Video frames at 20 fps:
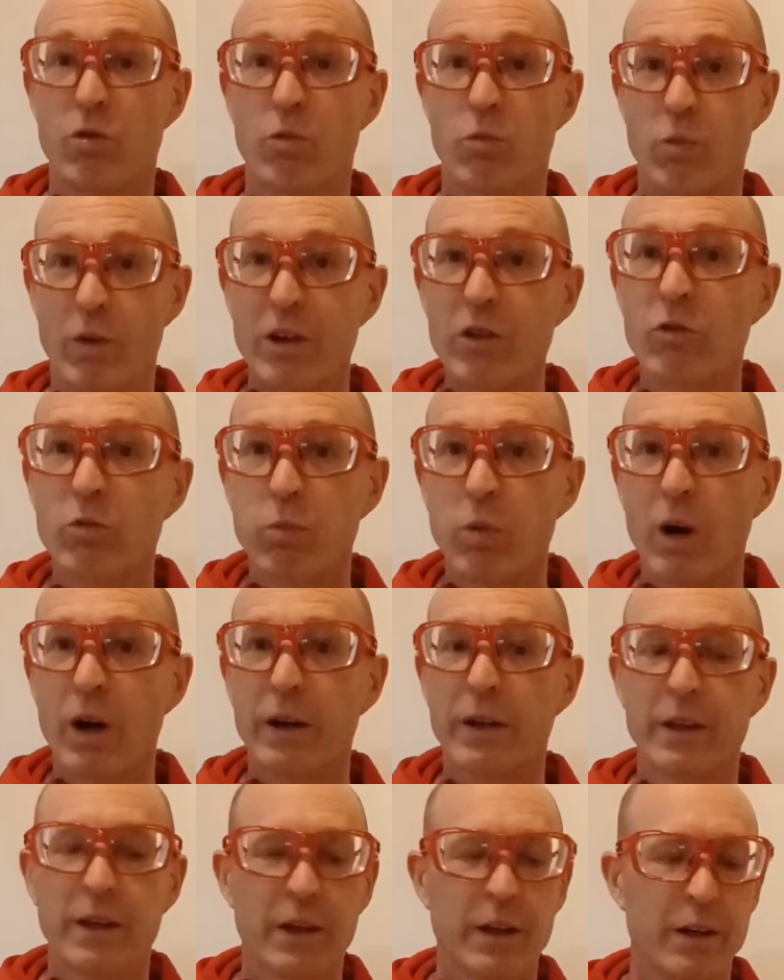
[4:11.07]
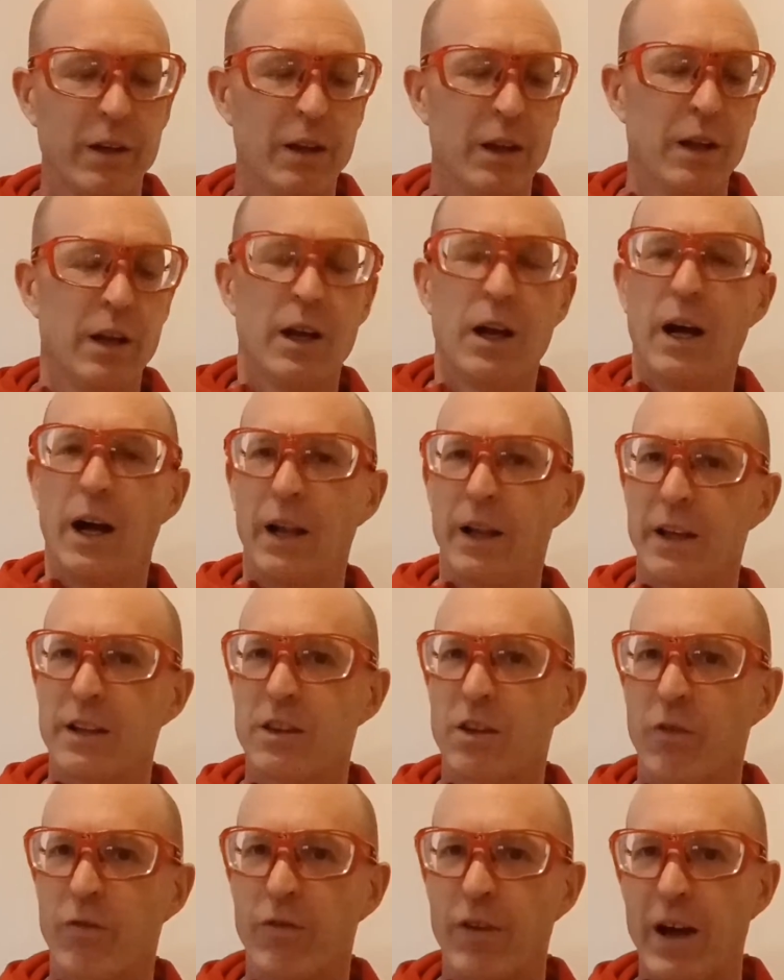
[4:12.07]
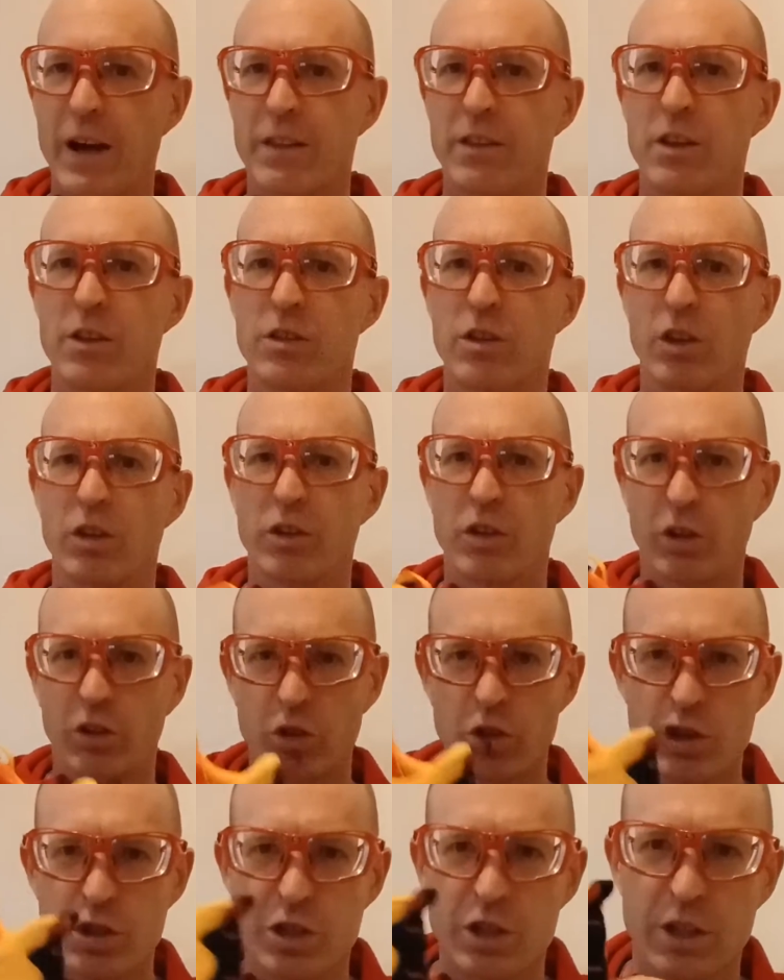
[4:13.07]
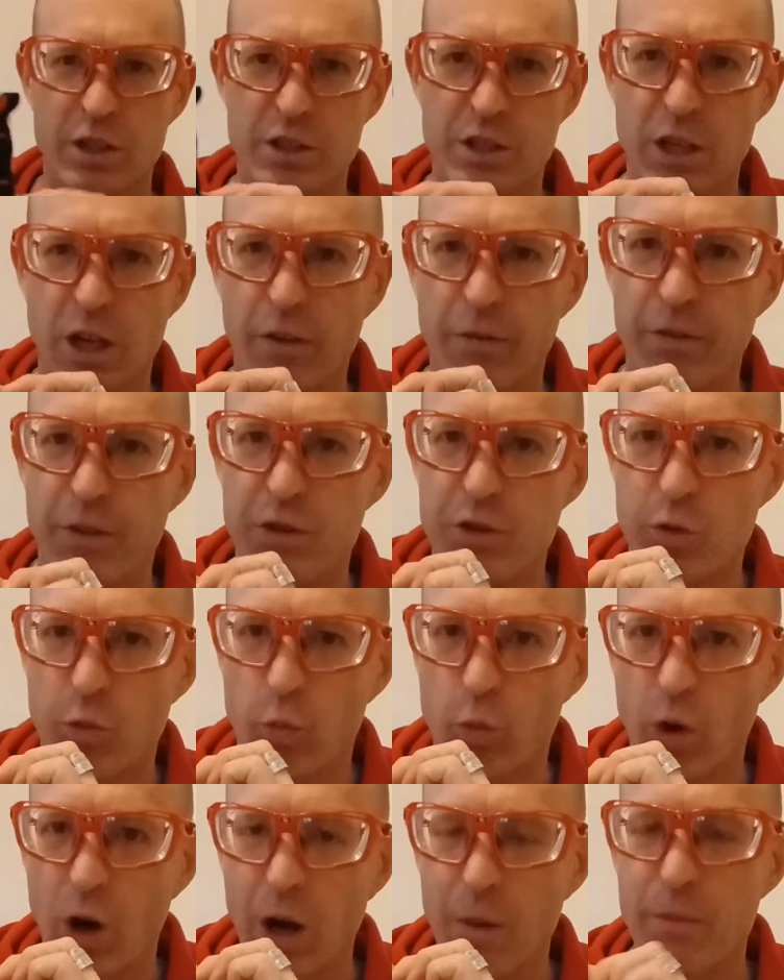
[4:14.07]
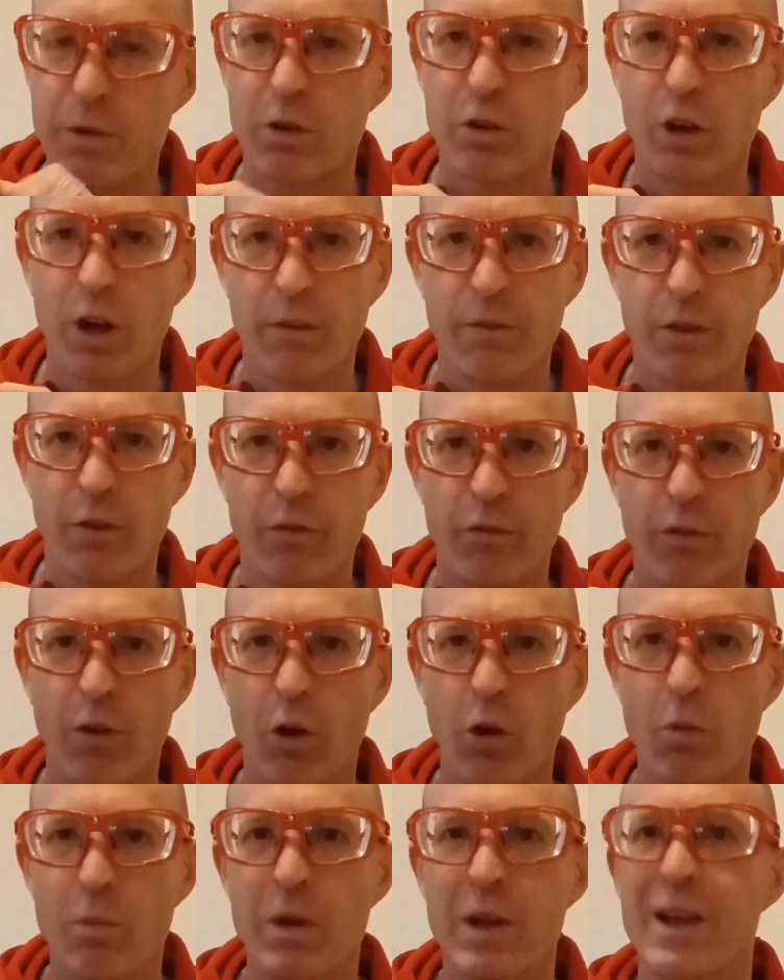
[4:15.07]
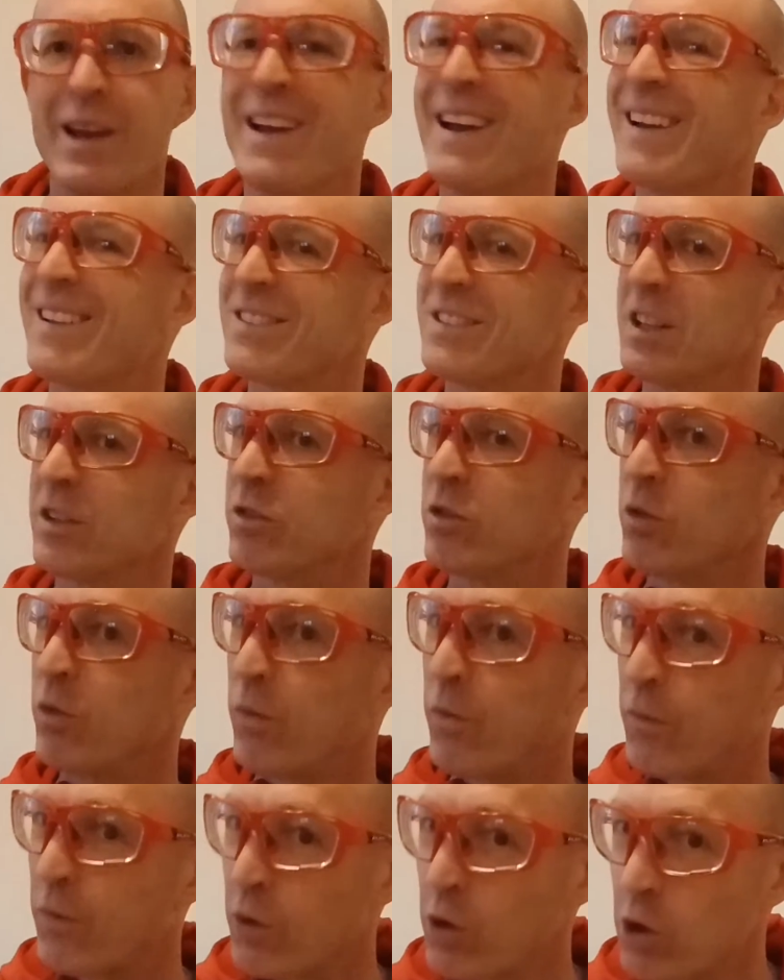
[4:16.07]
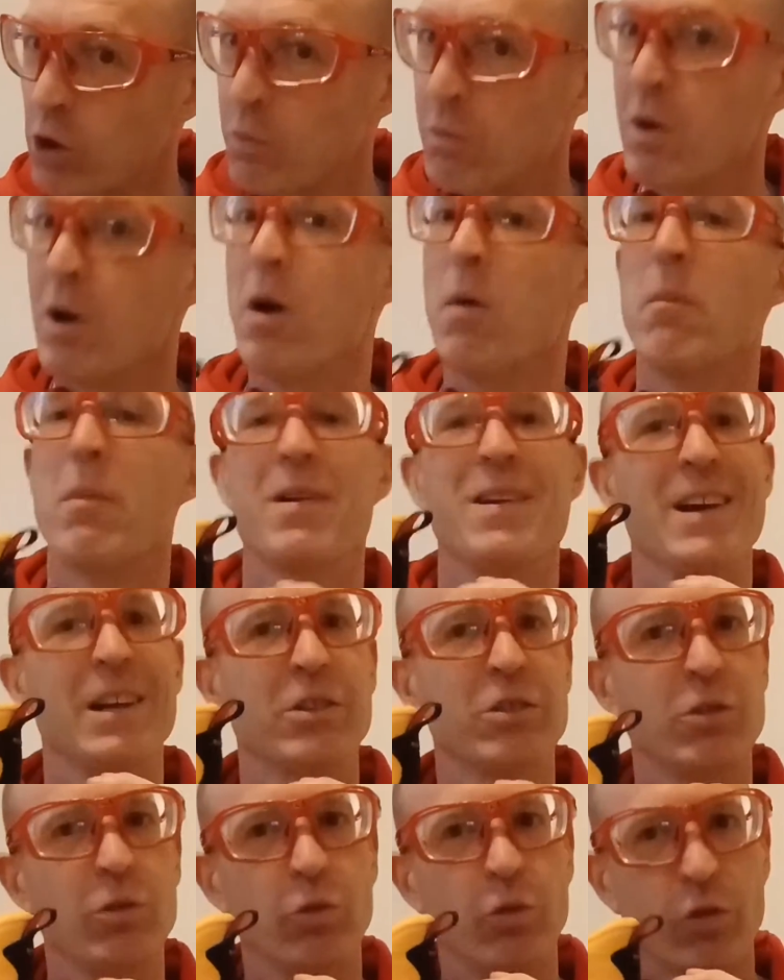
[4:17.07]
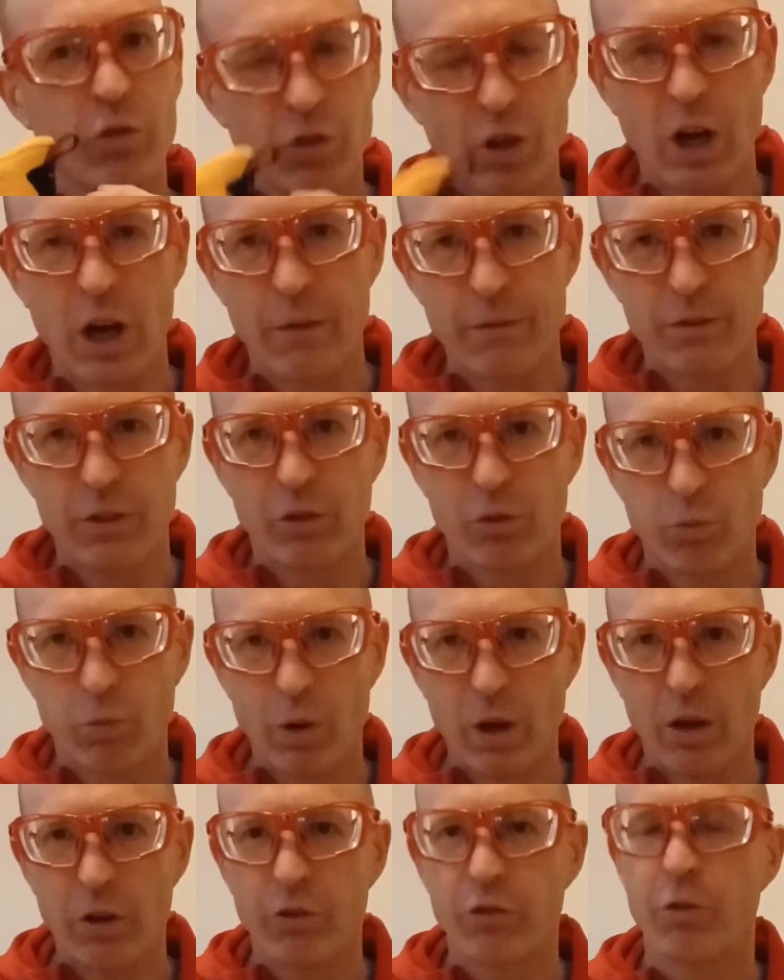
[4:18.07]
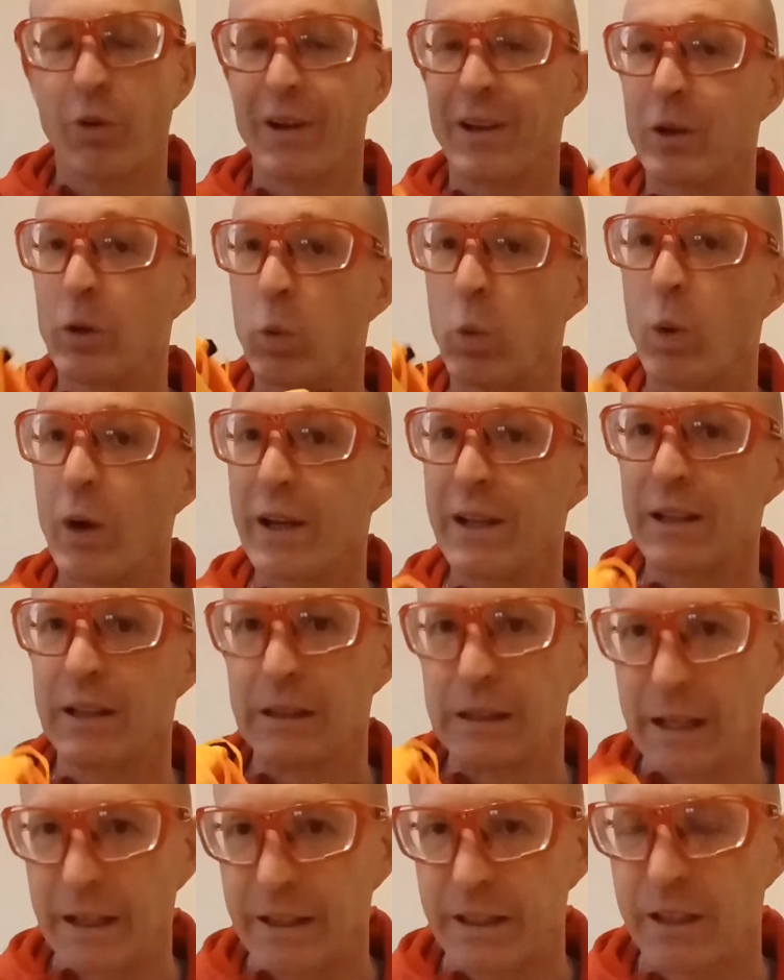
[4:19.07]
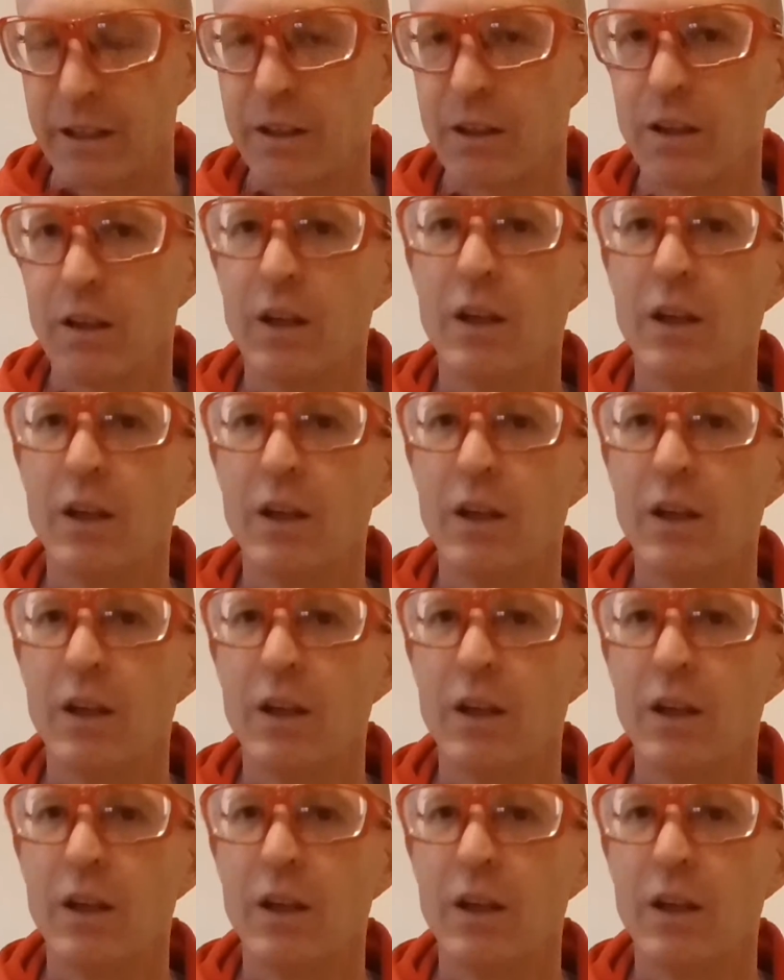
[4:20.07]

race walk in. I like the fact that the cushion itself, the durometer of the foam, it's not too firm, but not too soft as well. So I quite like it.